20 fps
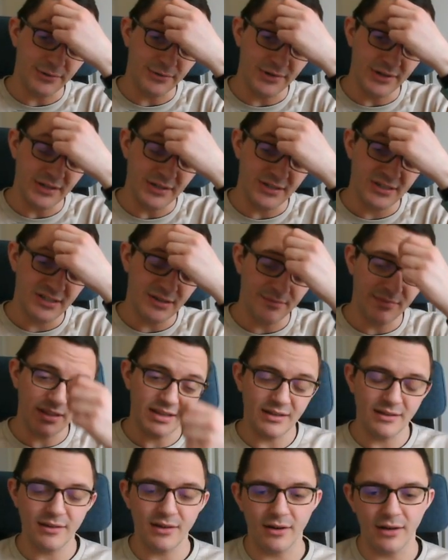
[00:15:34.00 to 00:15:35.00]
is something
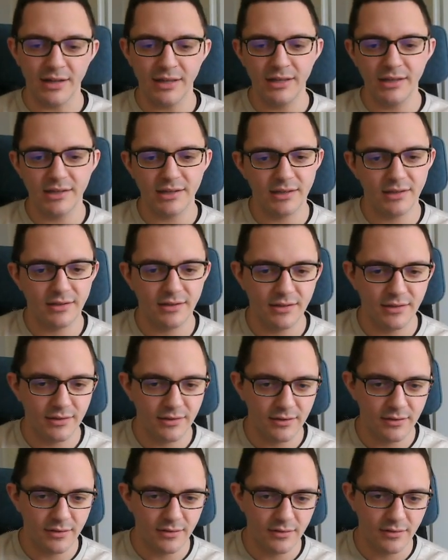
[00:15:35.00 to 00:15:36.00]
like
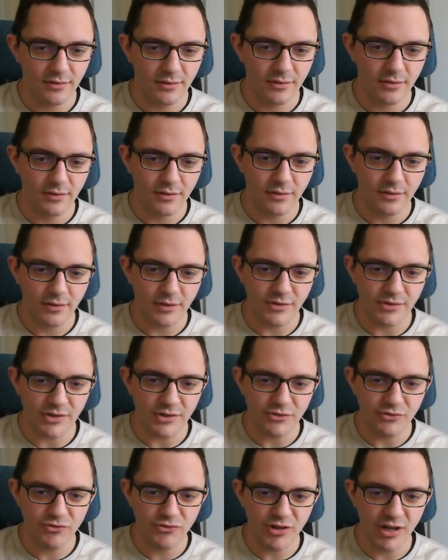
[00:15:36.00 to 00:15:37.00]
there's a
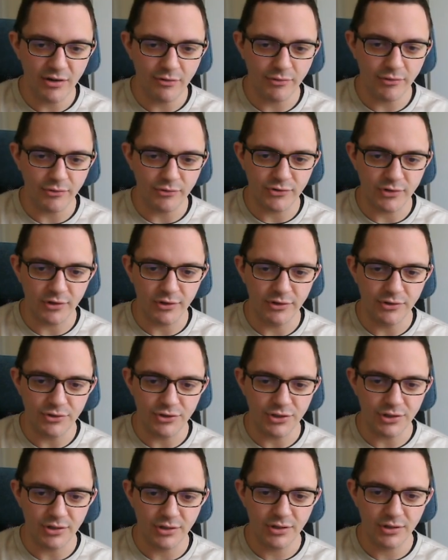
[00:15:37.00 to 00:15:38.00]
general
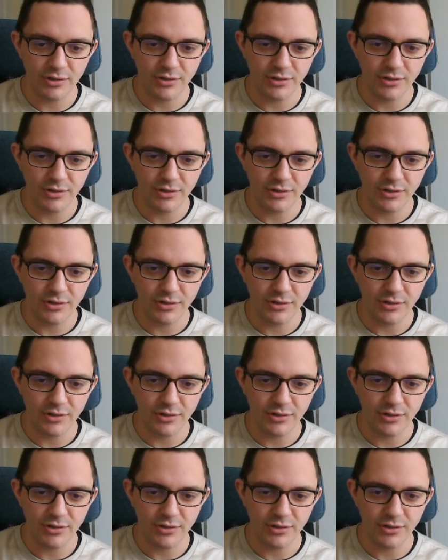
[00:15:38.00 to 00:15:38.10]
solution